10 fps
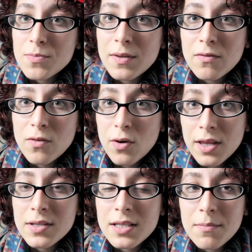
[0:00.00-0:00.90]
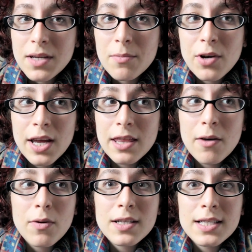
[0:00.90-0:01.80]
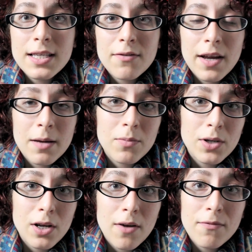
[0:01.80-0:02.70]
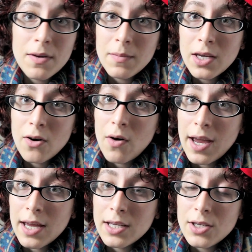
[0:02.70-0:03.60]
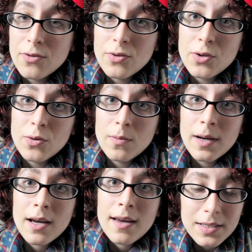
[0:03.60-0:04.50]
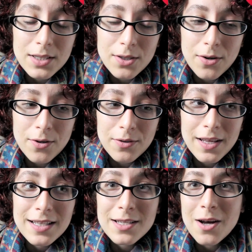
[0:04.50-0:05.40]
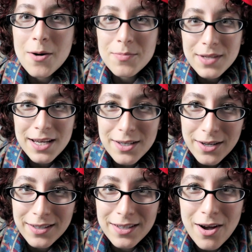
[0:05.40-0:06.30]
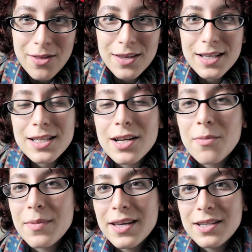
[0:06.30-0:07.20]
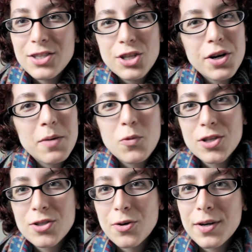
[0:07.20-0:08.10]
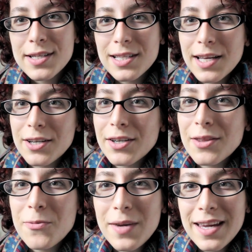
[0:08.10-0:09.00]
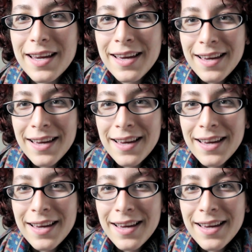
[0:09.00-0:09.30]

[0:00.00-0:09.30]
before that. September 8th, I want to see if I can put it on Vimeo and YouTube. So that's an update on this, and I'll be sharing more stories later in the week